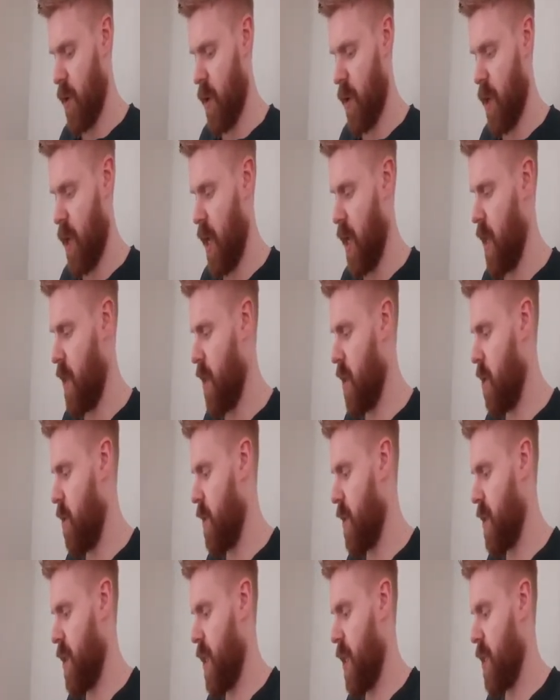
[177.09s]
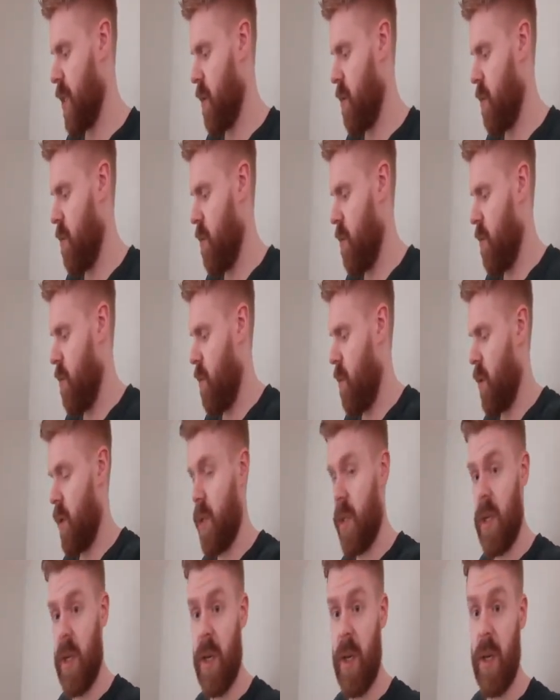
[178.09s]
anything Luis Diaz, I will
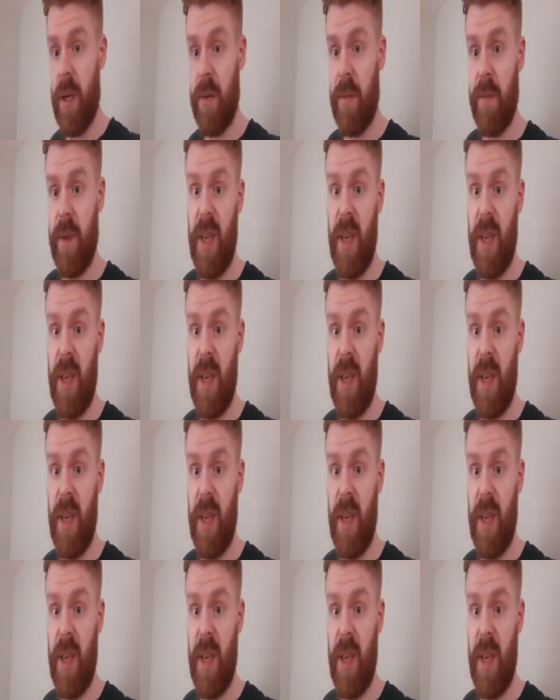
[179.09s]
look to